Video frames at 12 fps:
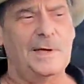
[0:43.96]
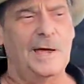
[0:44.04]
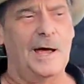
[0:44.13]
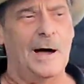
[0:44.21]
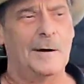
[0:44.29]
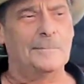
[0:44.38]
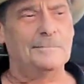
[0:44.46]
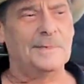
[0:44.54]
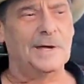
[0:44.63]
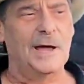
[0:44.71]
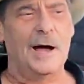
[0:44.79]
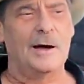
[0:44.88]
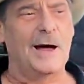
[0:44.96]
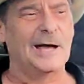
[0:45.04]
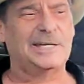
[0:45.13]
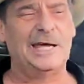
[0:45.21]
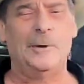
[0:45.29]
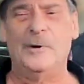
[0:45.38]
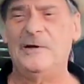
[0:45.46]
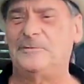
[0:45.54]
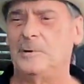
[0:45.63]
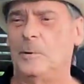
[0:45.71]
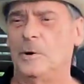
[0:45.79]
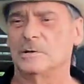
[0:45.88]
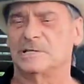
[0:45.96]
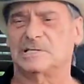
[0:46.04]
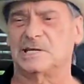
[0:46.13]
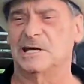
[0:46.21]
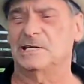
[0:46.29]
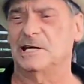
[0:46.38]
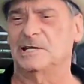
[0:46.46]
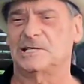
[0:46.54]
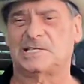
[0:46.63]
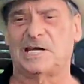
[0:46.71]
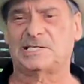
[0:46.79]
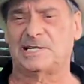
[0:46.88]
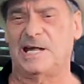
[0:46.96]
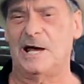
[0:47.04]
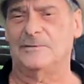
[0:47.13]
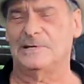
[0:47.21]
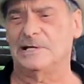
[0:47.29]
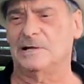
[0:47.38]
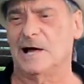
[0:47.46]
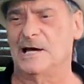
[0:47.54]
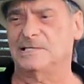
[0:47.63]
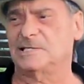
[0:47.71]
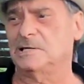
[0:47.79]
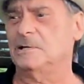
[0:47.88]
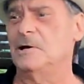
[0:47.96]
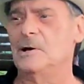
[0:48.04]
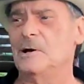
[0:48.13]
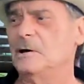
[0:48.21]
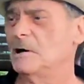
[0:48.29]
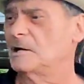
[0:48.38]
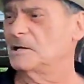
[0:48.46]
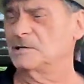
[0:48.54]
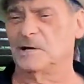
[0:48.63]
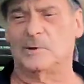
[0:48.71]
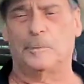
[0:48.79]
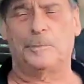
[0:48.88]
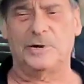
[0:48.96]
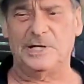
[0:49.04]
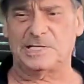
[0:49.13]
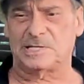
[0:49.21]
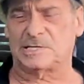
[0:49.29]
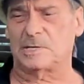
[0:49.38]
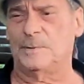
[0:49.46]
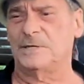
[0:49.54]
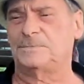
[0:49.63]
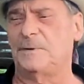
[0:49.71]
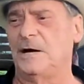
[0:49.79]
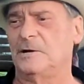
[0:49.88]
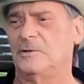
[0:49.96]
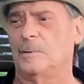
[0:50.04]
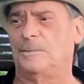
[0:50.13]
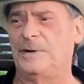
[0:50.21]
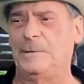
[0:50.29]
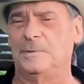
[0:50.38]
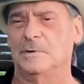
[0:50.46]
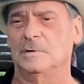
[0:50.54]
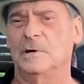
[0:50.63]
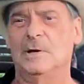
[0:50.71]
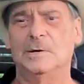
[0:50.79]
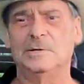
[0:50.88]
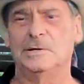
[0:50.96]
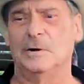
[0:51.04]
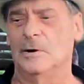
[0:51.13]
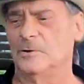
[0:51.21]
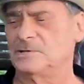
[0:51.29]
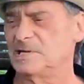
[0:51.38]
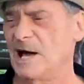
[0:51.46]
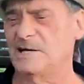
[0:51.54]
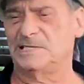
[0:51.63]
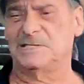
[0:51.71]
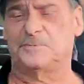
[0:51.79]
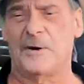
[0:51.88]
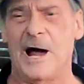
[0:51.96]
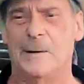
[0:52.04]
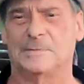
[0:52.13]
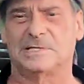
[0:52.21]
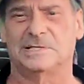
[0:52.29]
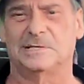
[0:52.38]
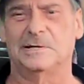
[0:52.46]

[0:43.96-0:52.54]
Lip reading: Yeah. I can't wait for the world in the states that have legalized it. The police are so much better. The people, there's not these problems.